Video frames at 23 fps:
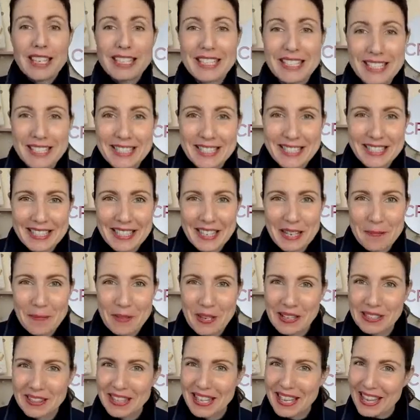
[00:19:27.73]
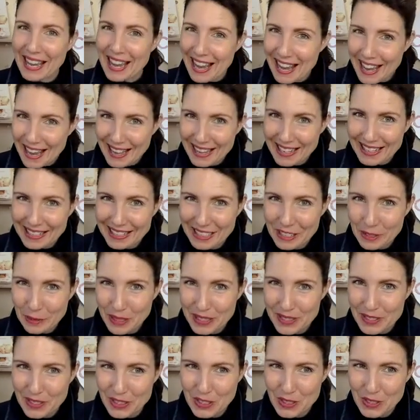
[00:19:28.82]
Doesn't seem like there are any
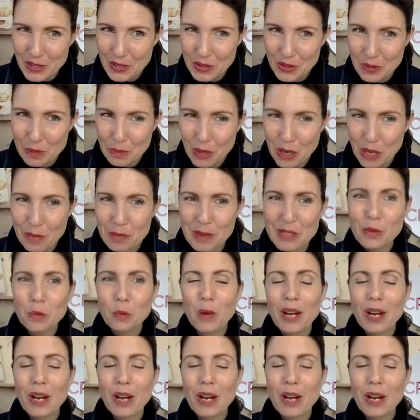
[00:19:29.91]
questions at the moment.